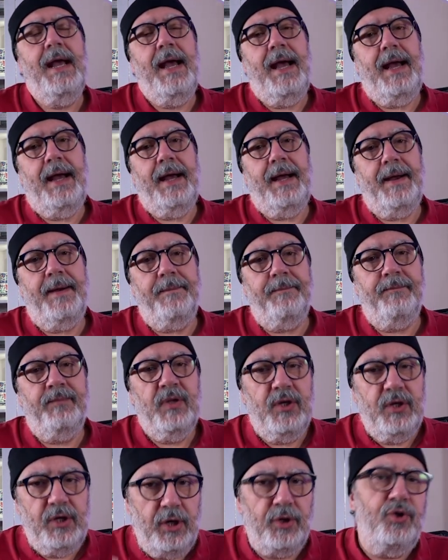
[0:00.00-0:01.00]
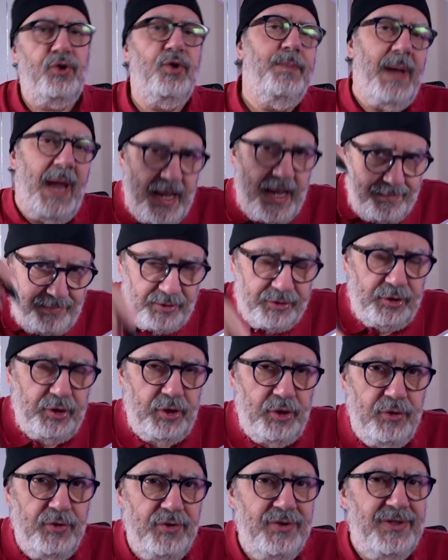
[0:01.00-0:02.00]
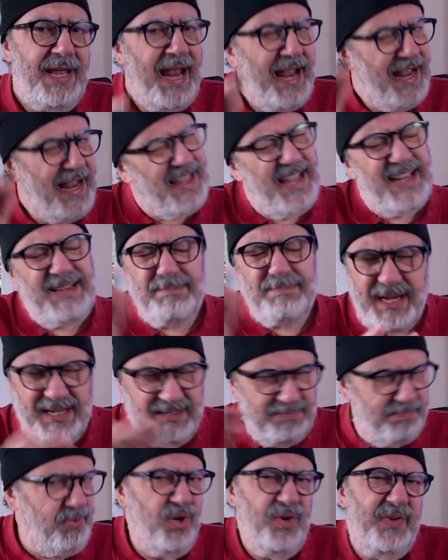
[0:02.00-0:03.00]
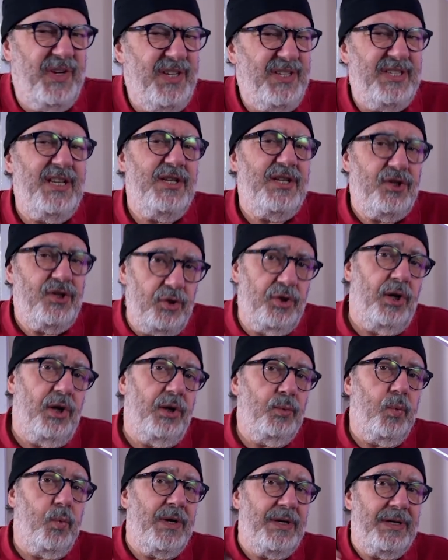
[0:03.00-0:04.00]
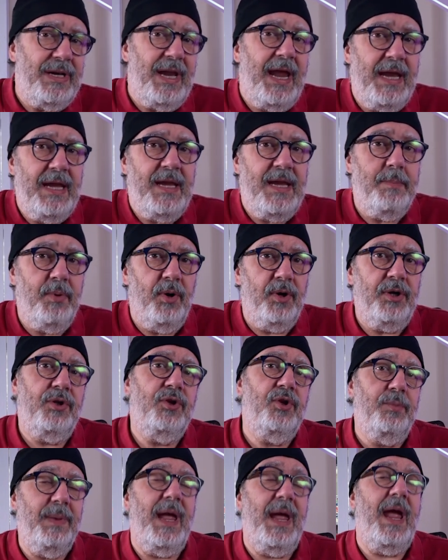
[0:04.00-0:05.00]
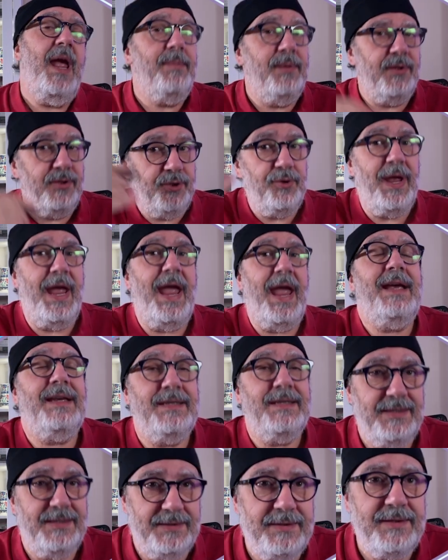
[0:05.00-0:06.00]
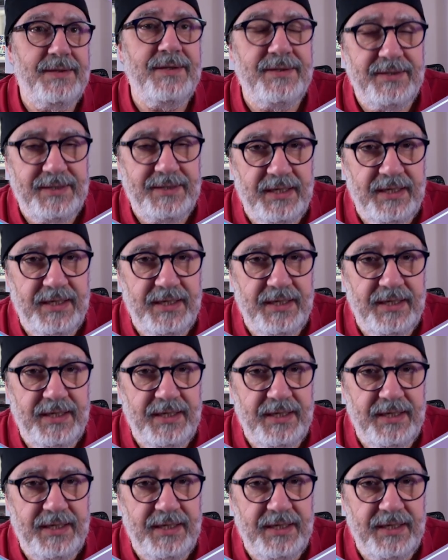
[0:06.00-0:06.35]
um, you know, to be able to use it, and that makes perfect sense. You don't want anybody to be able to access this